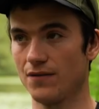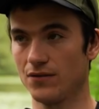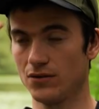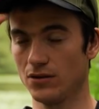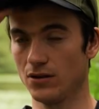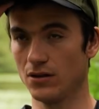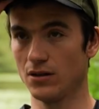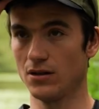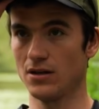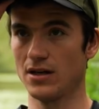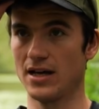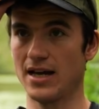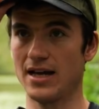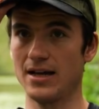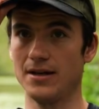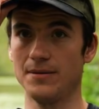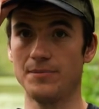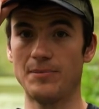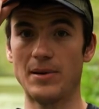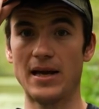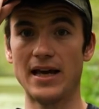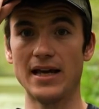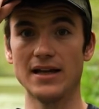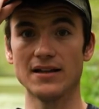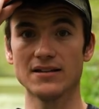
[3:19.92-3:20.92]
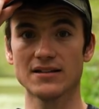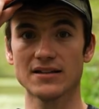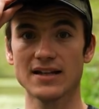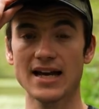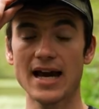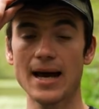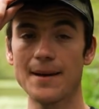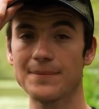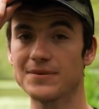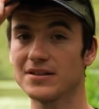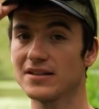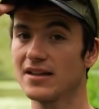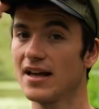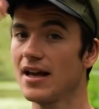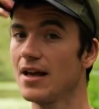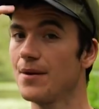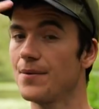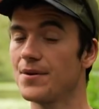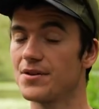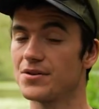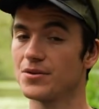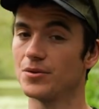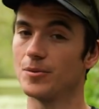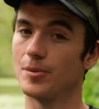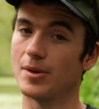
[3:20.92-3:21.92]
I've got a peaked cap today,
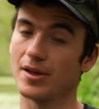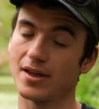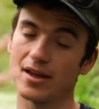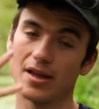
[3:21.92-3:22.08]
which will be